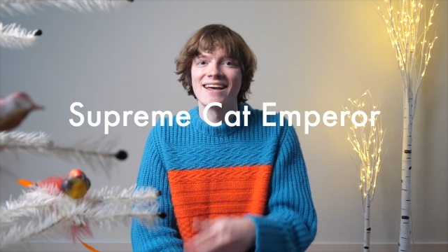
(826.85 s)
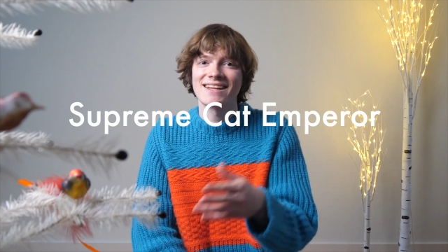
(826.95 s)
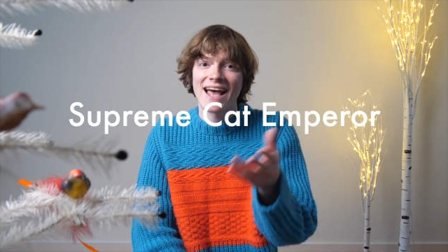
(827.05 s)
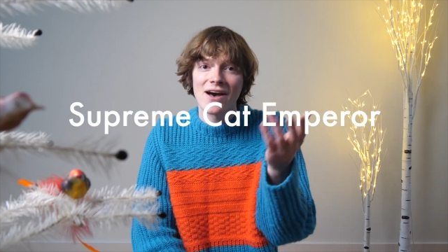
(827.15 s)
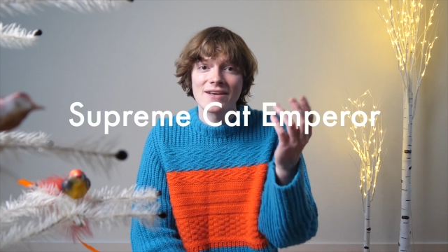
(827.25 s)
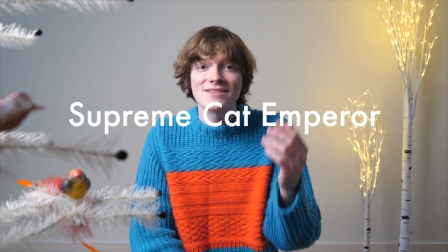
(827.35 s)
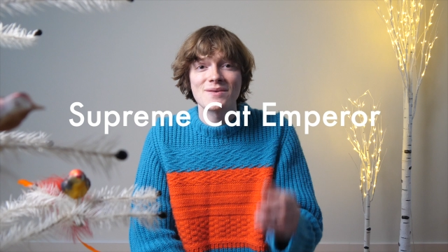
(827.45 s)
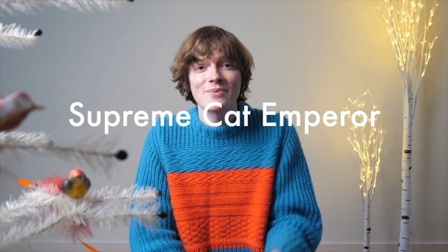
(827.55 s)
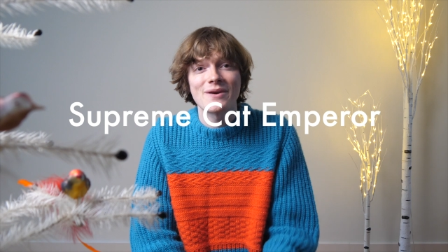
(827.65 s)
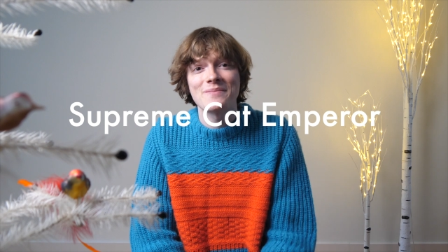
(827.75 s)
Now he's
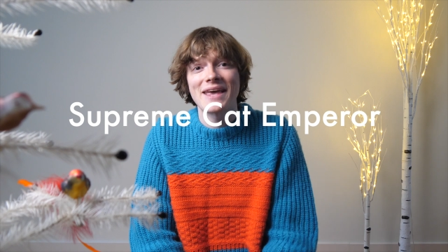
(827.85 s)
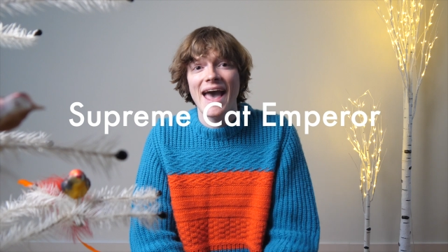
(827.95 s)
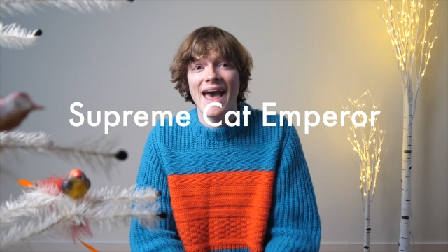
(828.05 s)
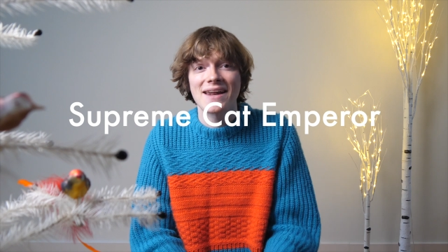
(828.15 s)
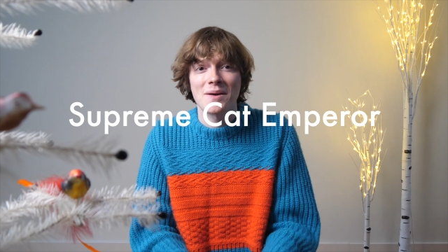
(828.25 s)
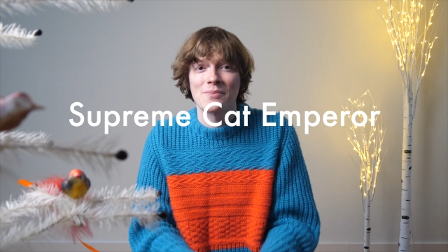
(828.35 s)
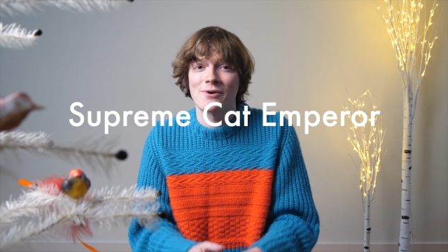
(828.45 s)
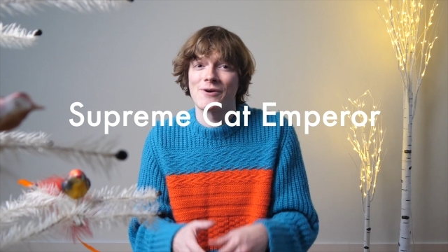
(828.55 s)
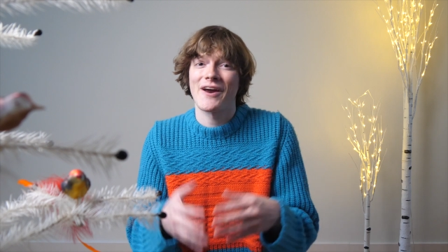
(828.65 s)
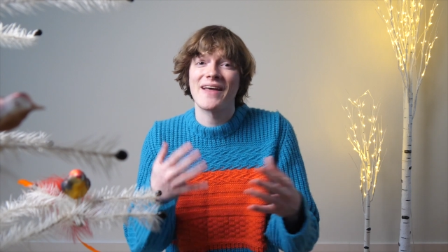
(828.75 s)
Supreme Cat
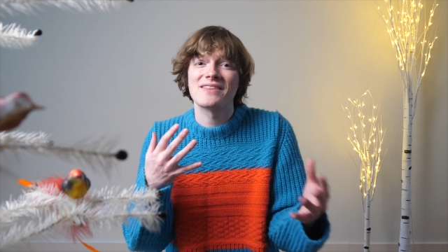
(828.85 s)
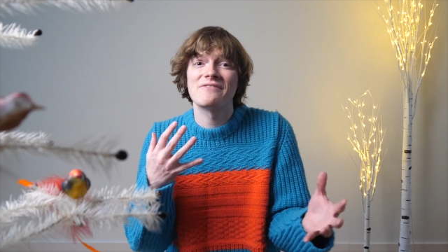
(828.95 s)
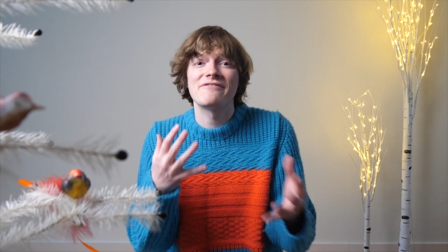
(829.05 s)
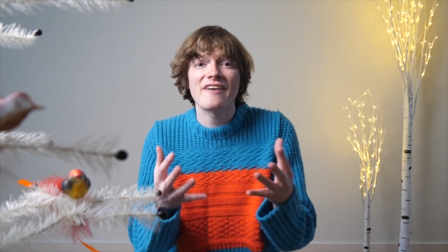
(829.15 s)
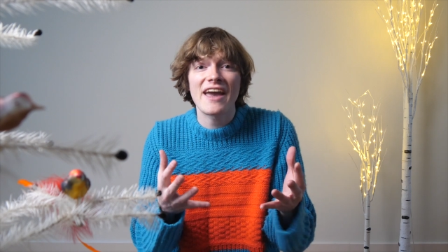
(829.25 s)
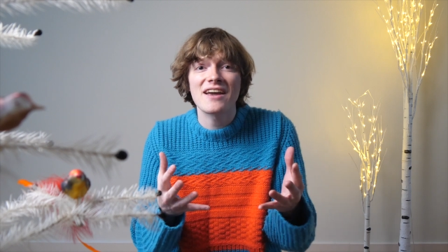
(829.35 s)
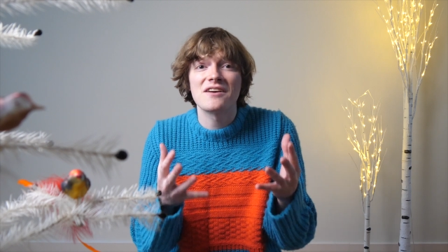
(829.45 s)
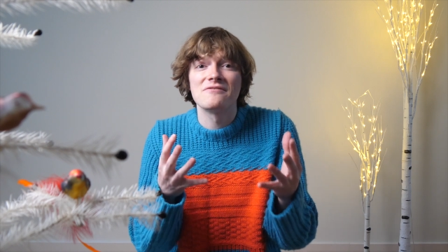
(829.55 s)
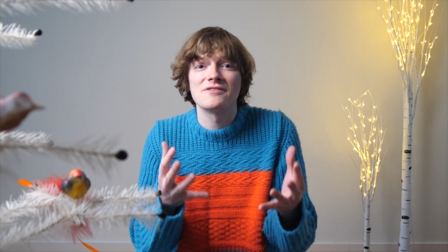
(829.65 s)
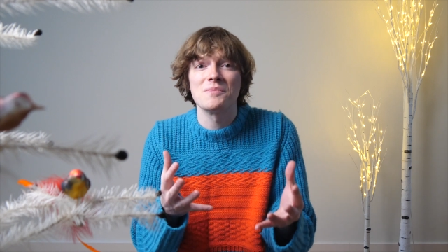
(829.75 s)
Emperor, and the fate
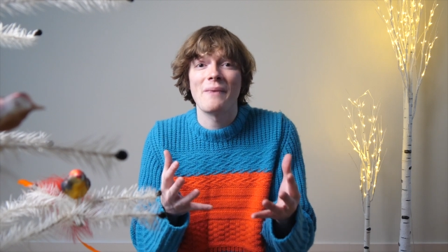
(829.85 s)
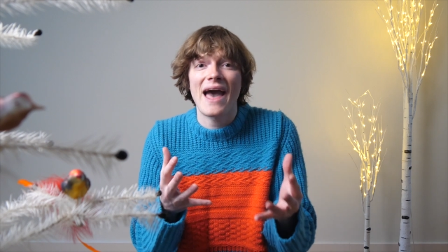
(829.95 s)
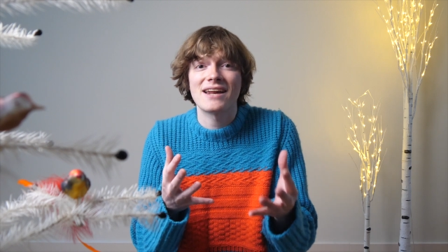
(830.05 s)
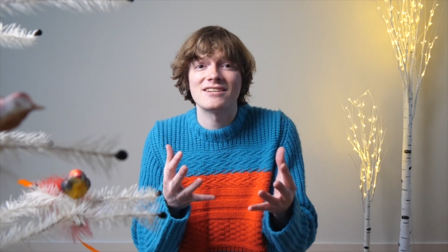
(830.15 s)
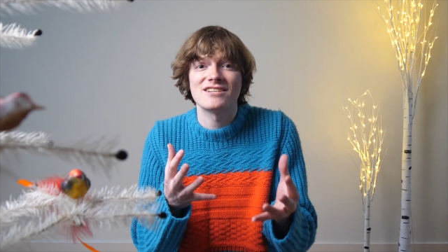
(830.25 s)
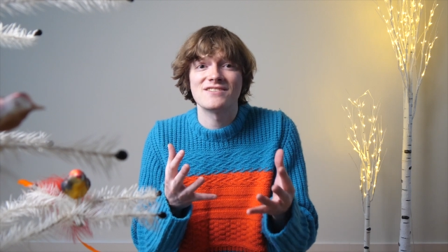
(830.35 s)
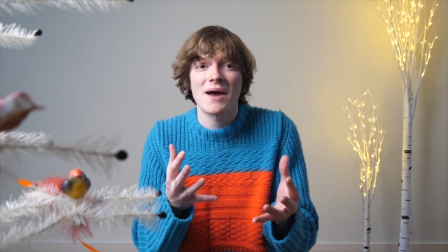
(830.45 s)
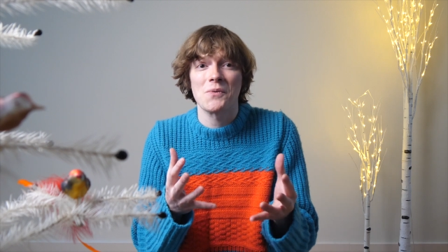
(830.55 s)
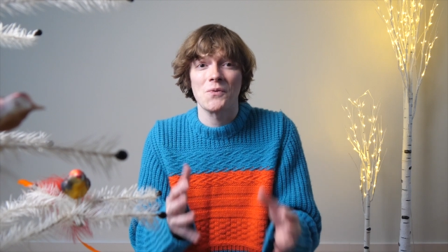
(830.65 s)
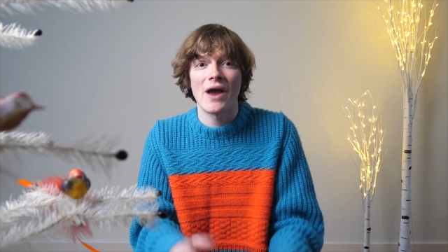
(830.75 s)
of humanity's
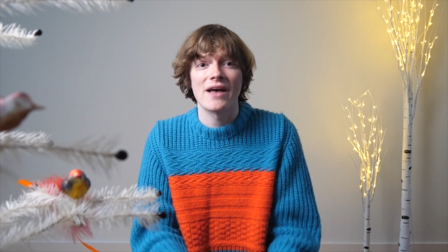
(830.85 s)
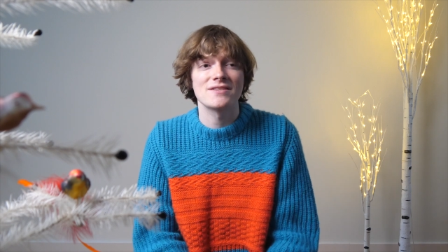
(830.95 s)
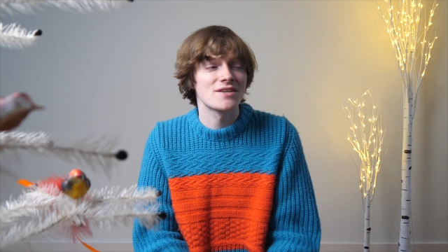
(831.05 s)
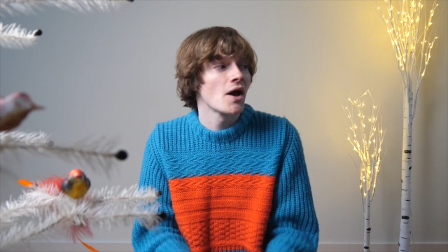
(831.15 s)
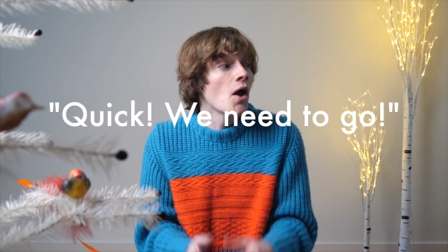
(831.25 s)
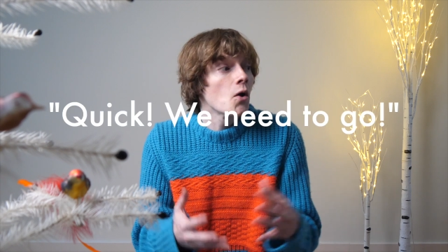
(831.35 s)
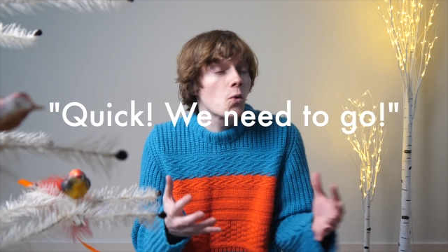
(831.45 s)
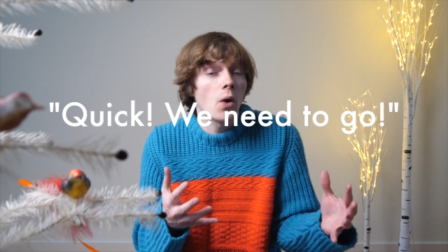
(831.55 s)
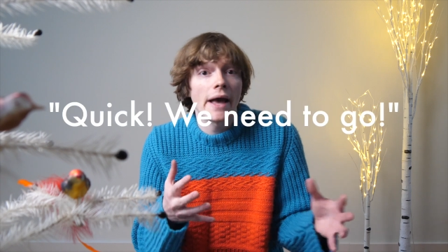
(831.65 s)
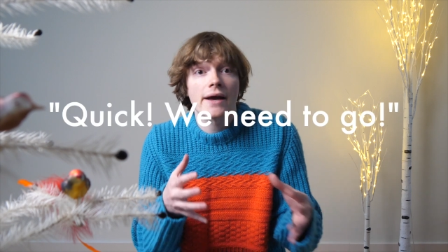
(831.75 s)
at risk.
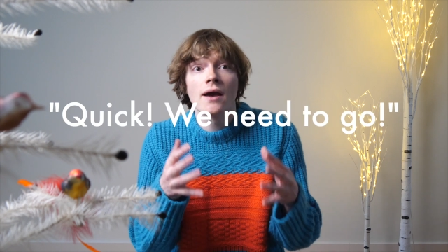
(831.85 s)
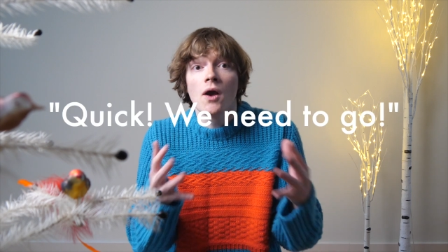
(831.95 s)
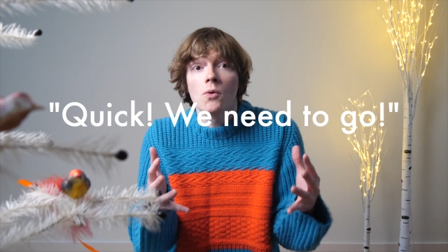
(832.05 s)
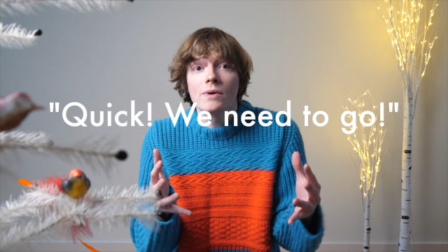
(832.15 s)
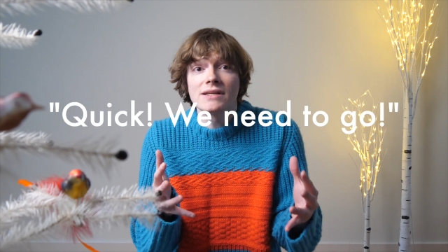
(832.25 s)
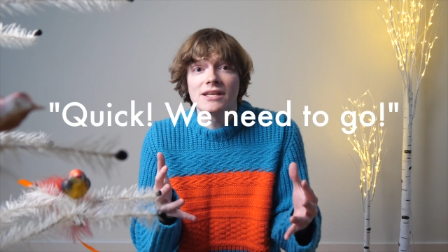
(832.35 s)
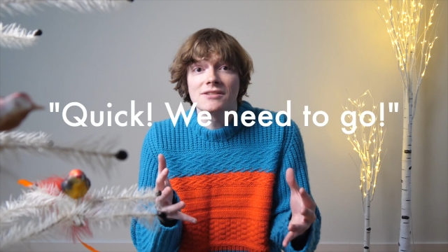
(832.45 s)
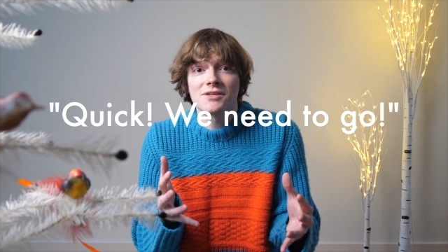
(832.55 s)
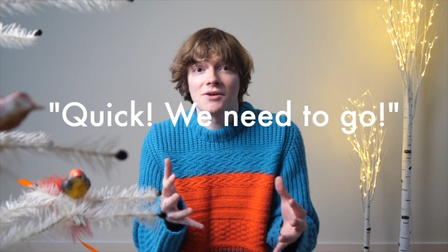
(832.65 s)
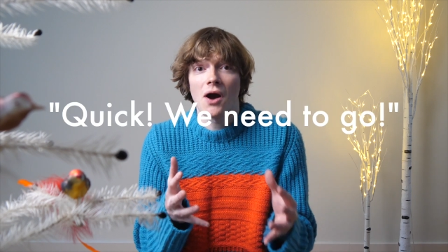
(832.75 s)
Quick, we
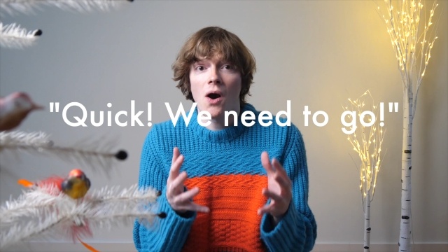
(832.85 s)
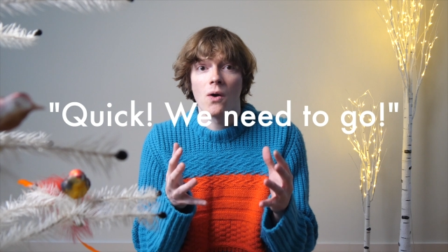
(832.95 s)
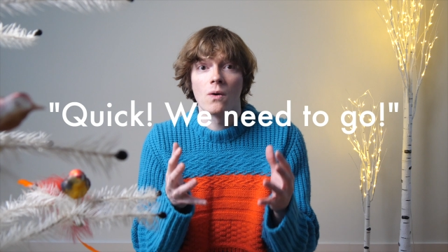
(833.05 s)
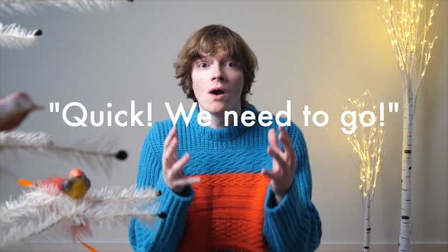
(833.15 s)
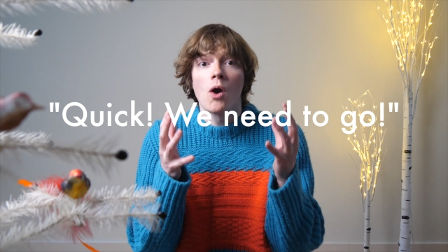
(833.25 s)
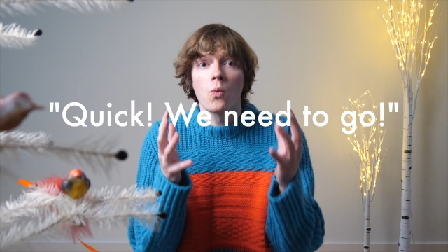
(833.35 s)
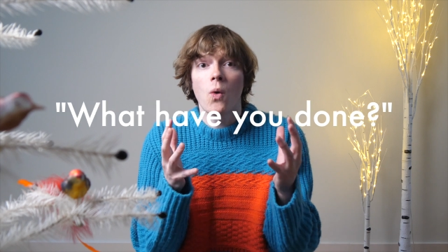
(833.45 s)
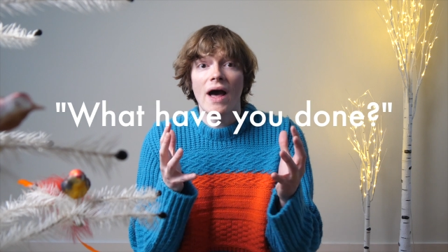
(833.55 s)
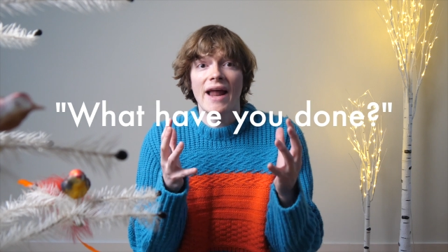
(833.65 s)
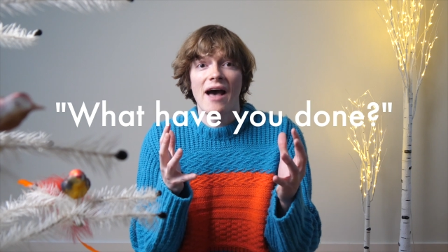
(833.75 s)
need to go.
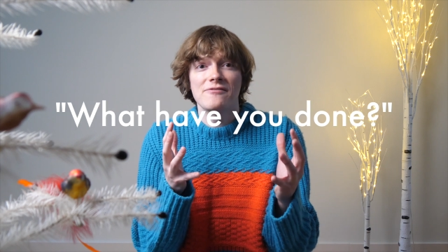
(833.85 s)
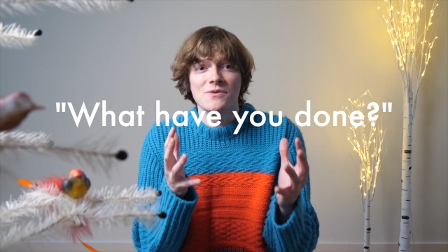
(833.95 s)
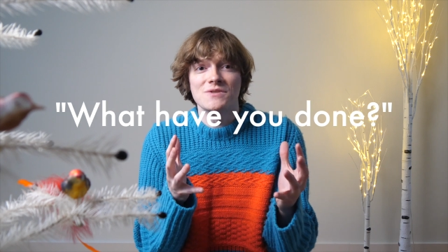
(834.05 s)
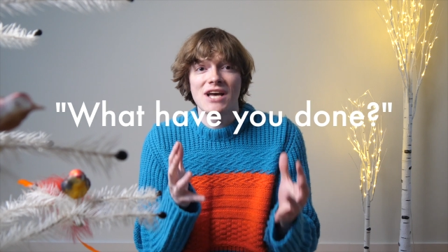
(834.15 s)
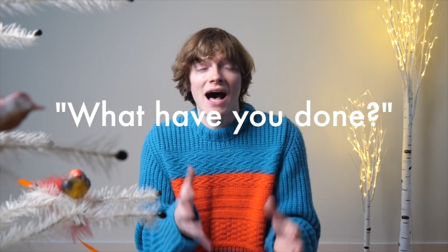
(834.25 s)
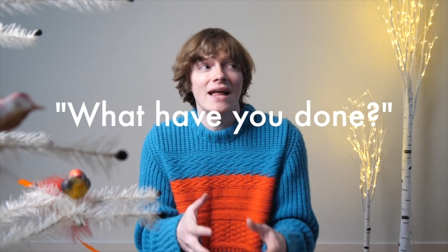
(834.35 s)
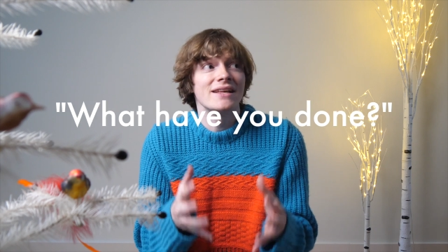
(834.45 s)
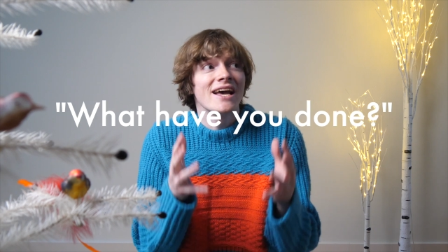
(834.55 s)
What have you done?